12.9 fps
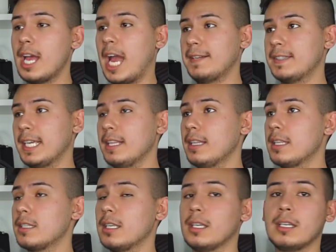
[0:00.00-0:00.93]
I've taken
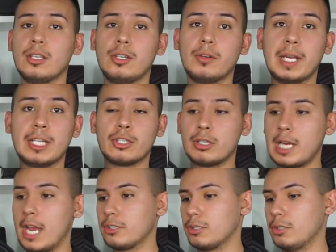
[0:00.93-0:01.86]
this to, you know,
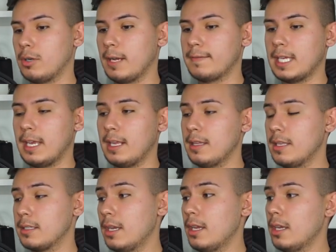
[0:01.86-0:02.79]
international. I've taken
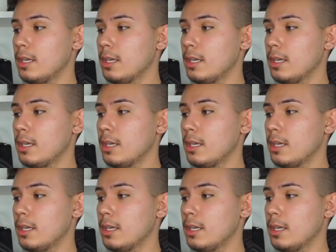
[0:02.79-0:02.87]
this,